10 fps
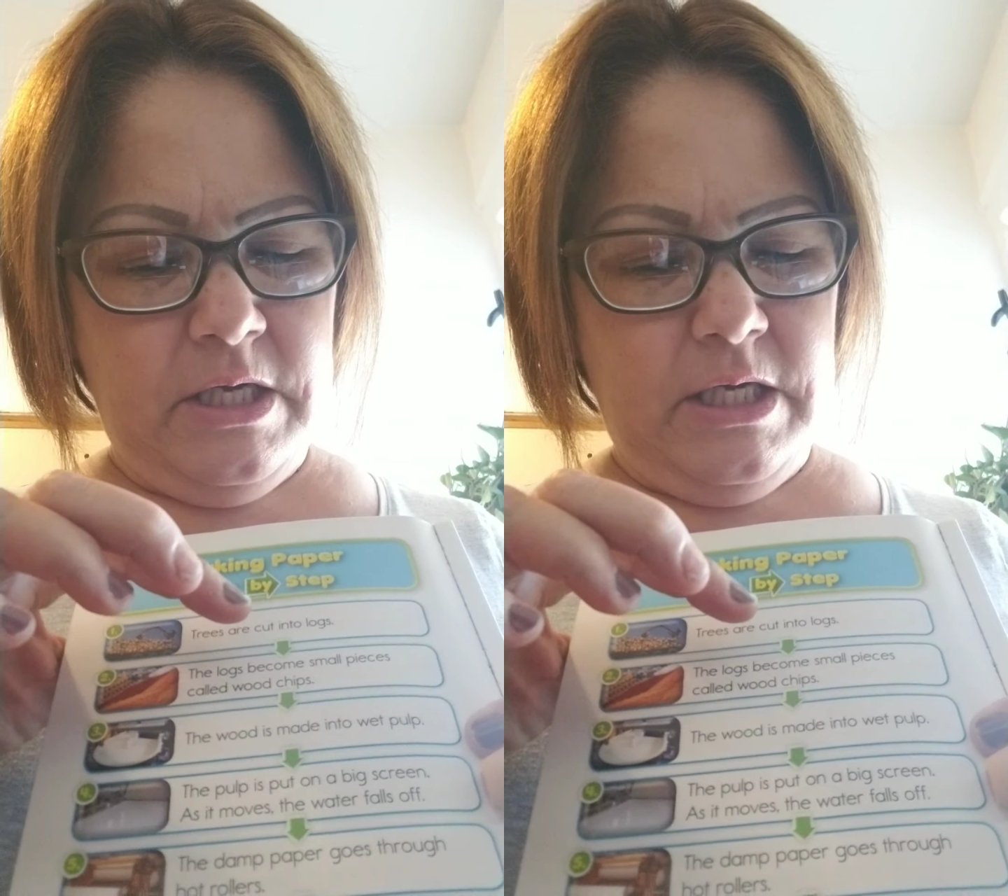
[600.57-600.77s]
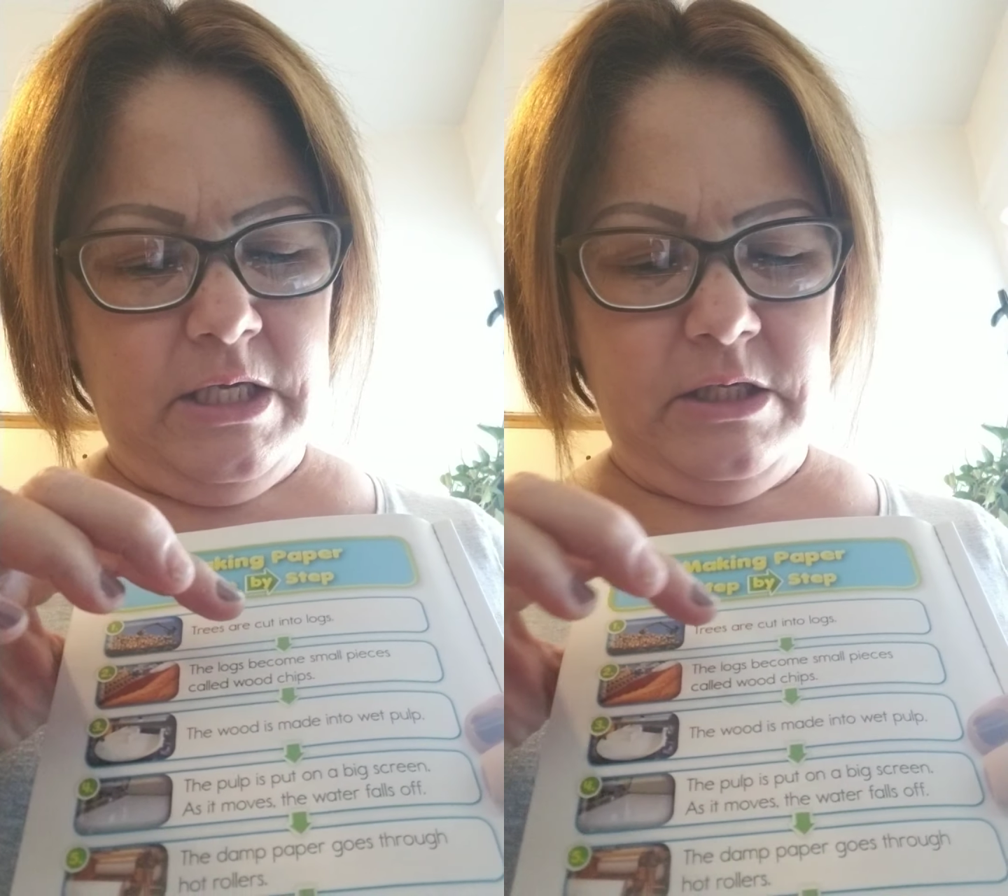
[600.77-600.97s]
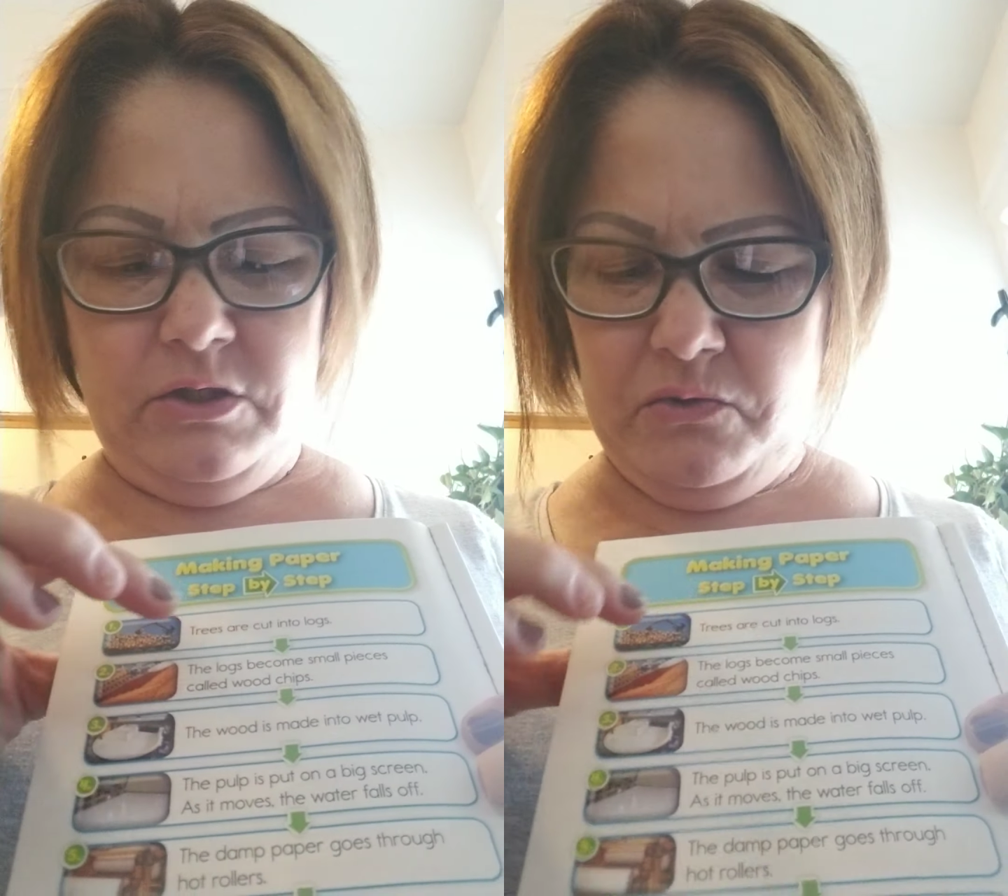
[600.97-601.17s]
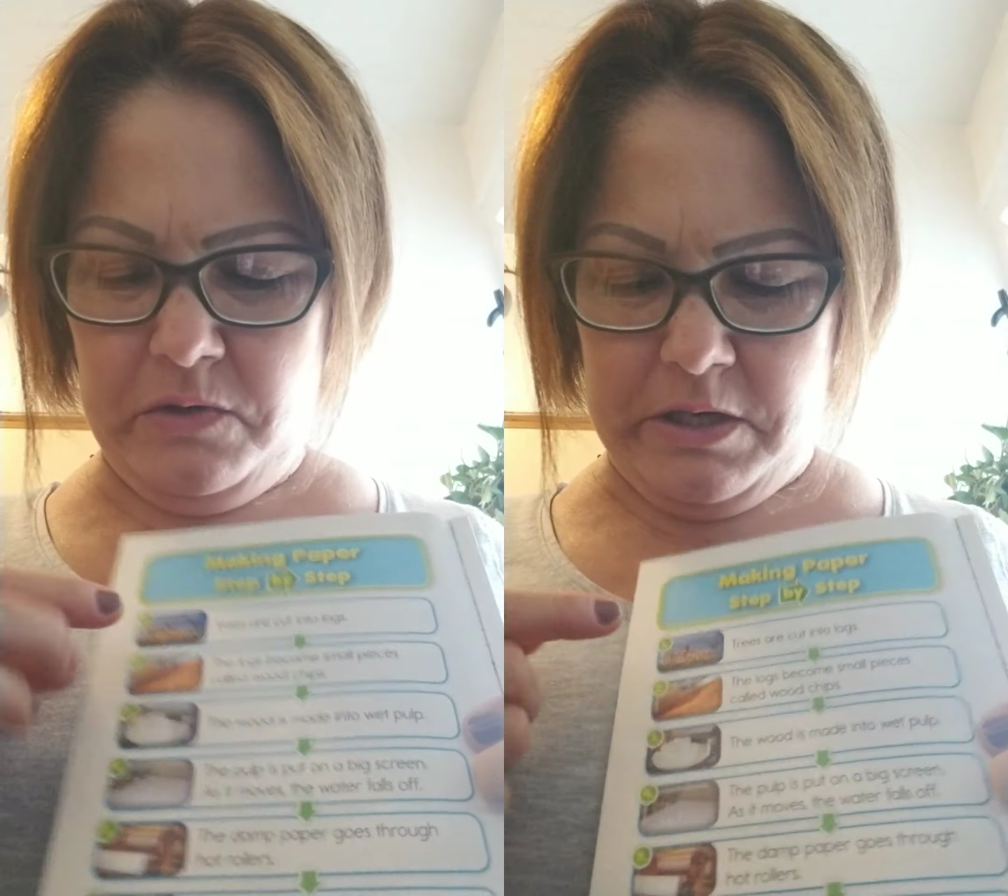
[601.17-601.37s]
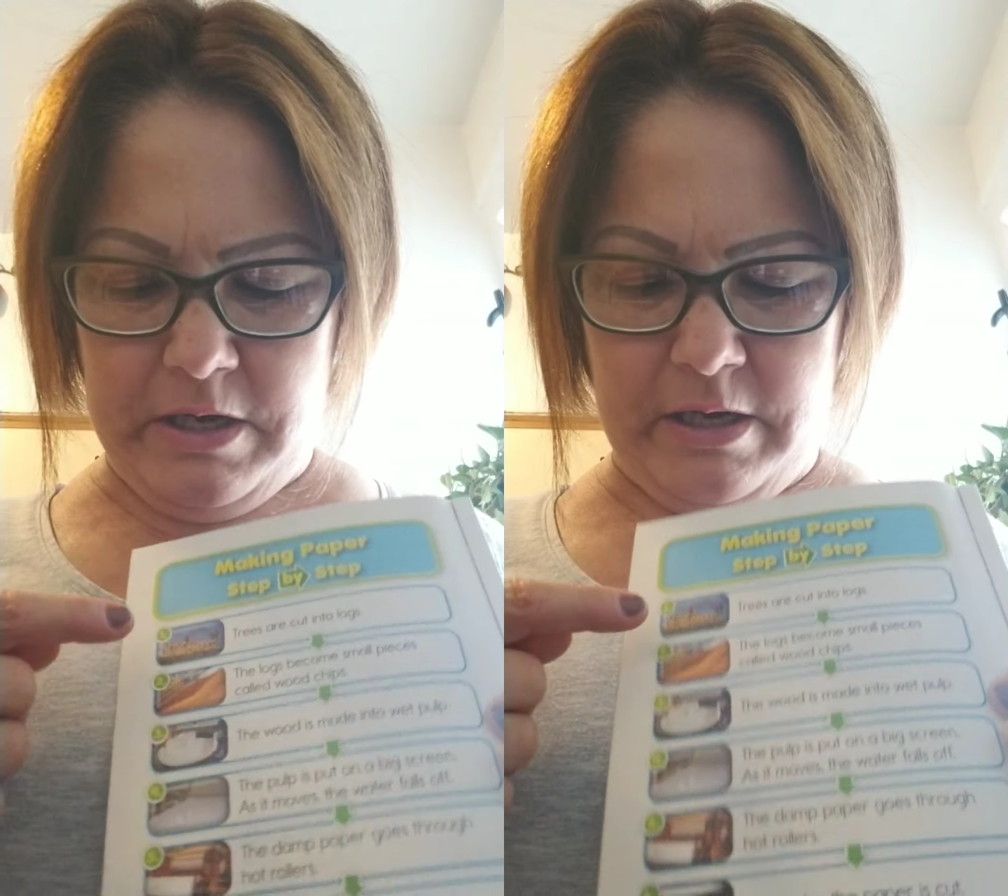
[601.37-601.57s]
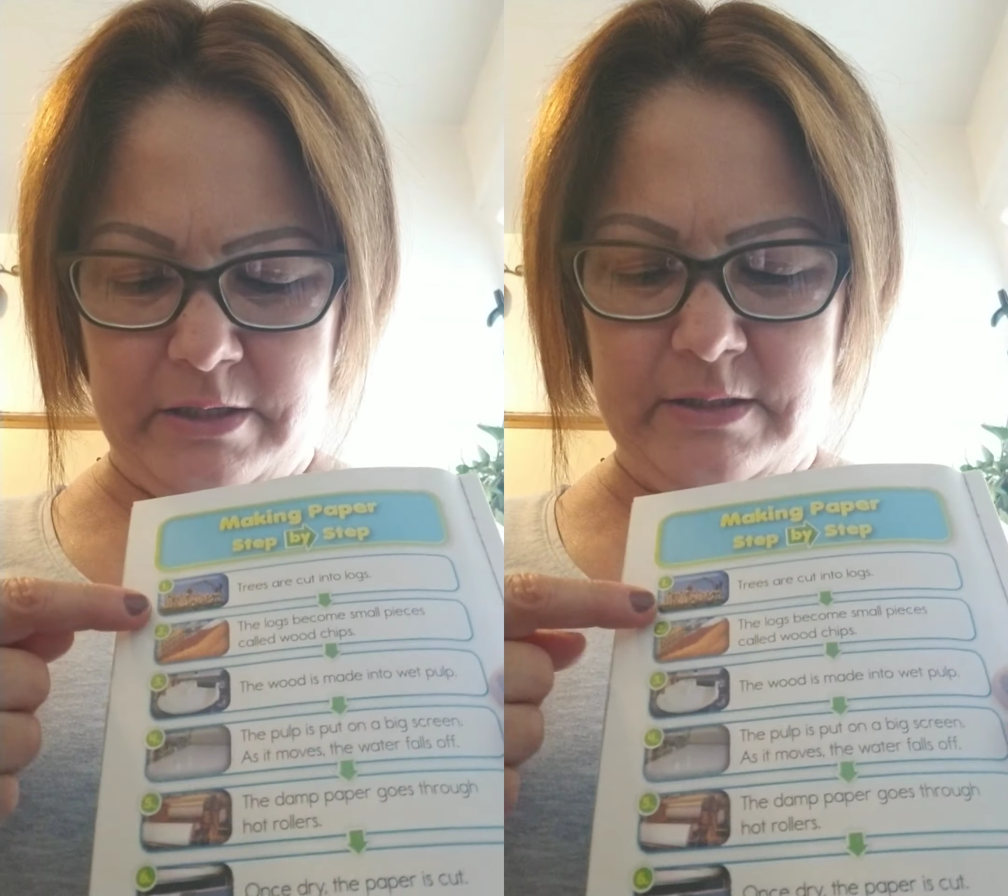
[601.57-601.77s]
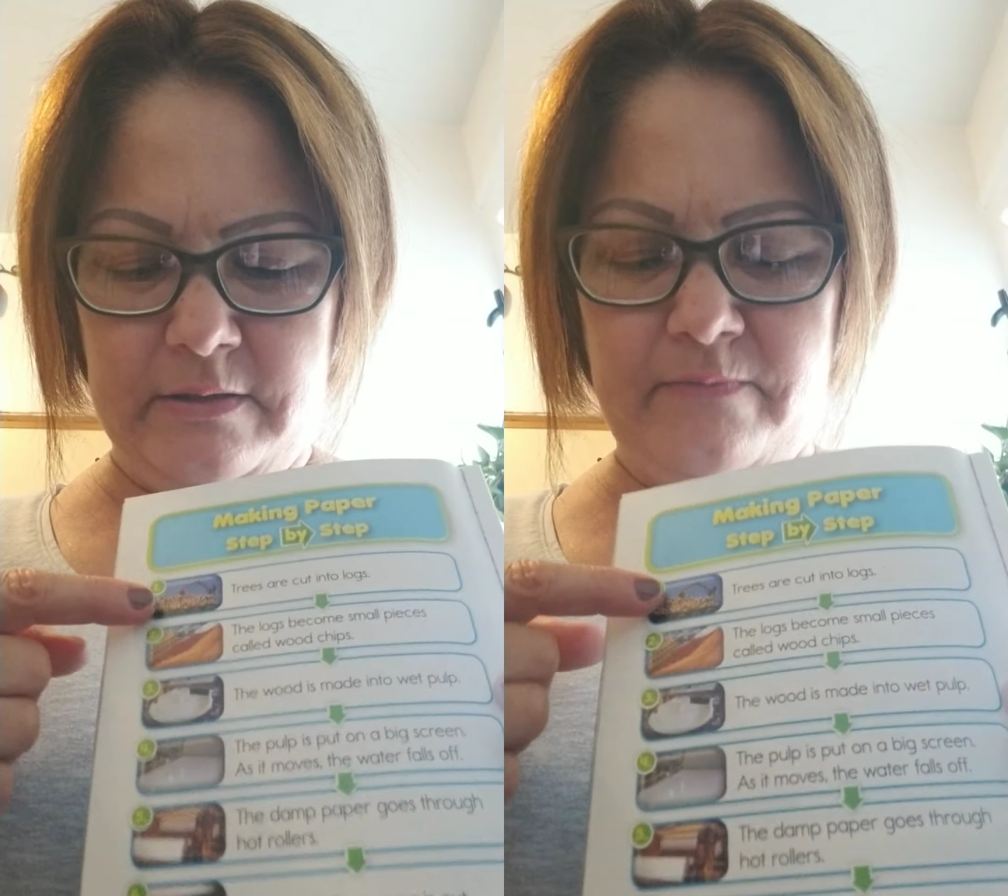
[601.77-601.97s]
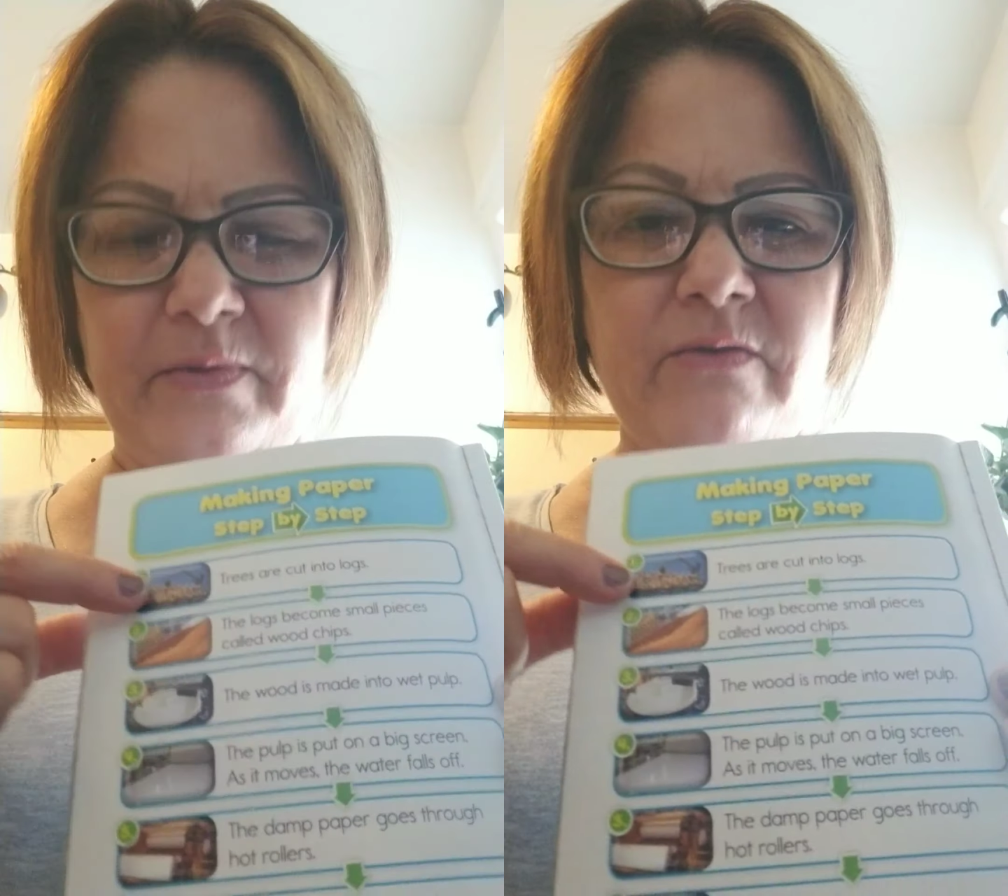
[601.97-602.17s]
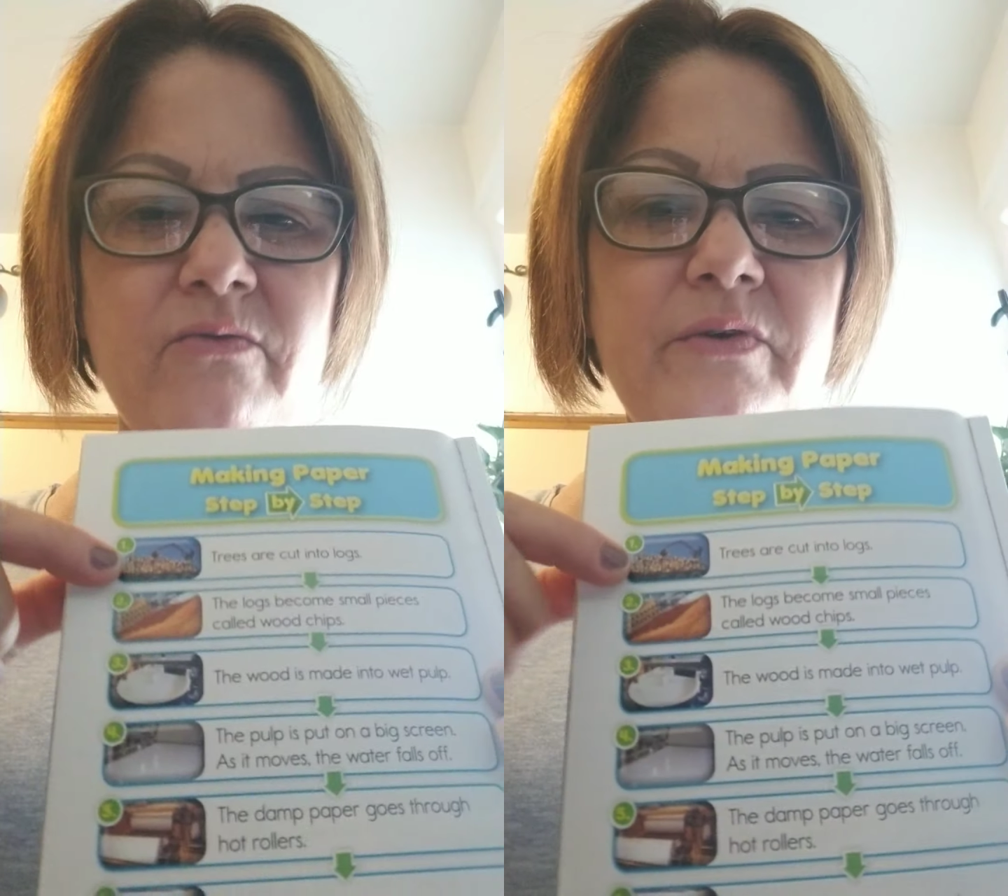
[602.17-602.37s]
into logs. And over